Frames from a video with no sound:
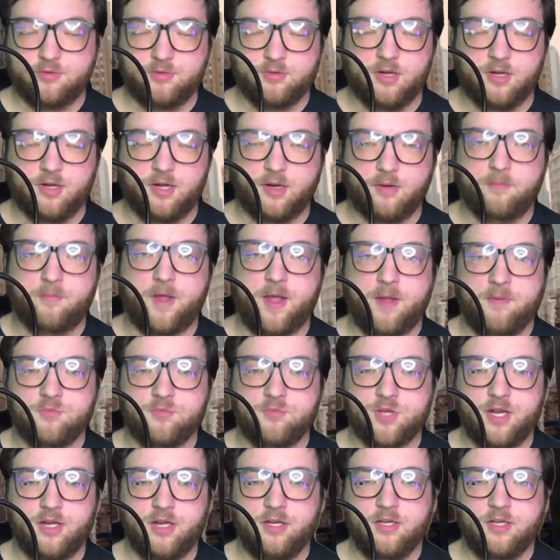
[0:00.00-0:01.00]
um,
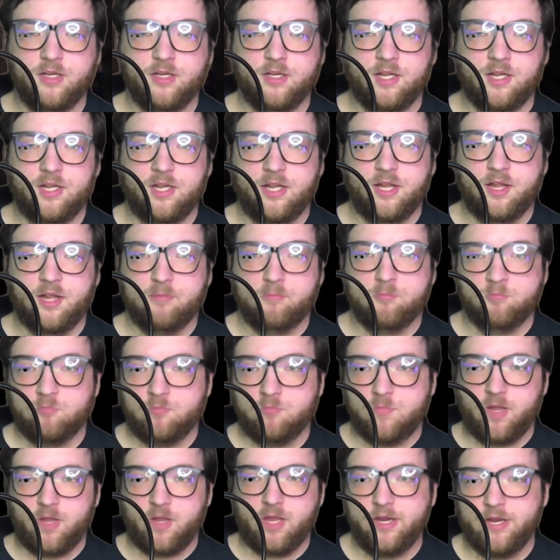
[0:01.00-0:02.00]
MJ,
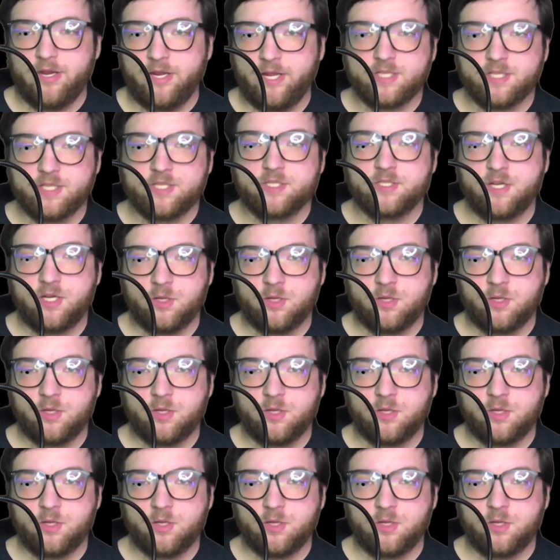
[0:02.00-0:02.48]
and he kisses another